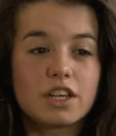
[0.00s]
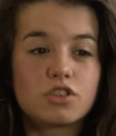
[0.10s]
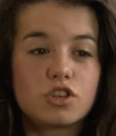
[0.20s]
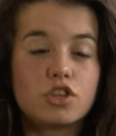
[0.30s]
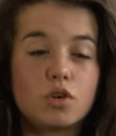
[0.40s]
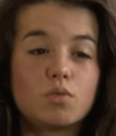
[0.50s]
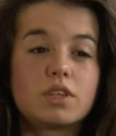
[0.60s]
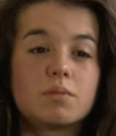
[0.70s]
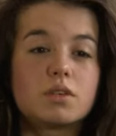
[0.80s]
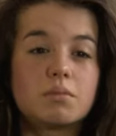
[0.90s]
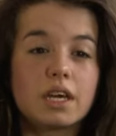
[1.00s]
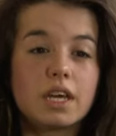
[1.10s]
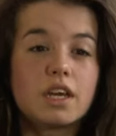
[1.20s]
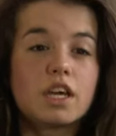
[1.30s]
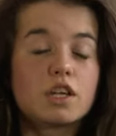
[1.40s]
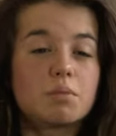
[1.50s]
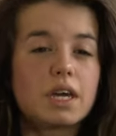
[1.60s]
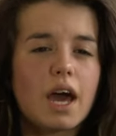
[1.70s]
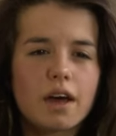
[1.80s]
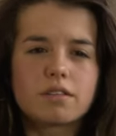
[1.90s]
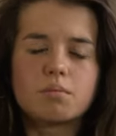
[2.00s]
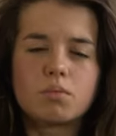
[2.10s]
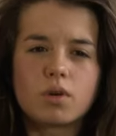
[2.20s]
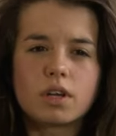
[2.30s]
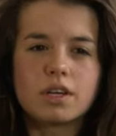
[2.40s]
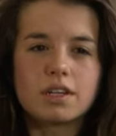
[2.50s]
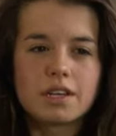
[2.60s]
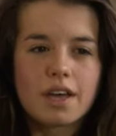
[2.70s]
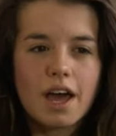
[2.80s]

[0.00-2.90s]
issue don't seem to me to be as important